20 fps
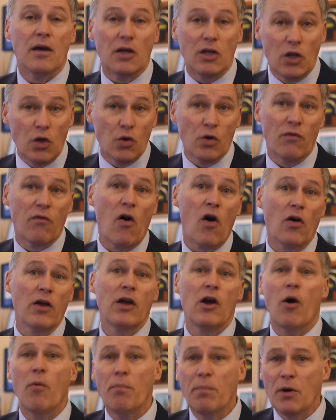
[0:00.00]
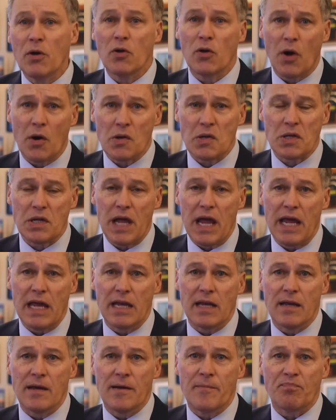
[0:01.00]
You have all helped build our
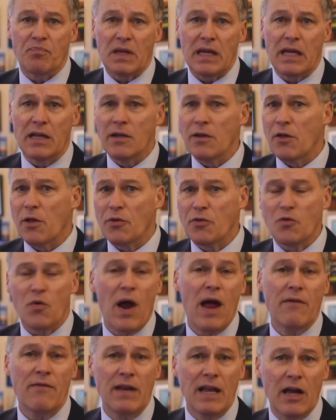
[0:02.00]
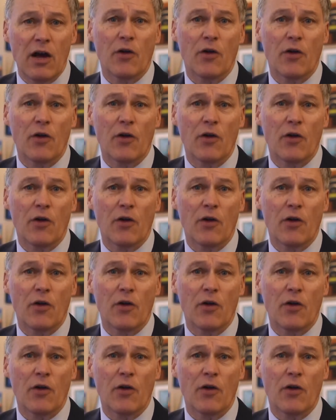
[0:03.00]
state into the thriving,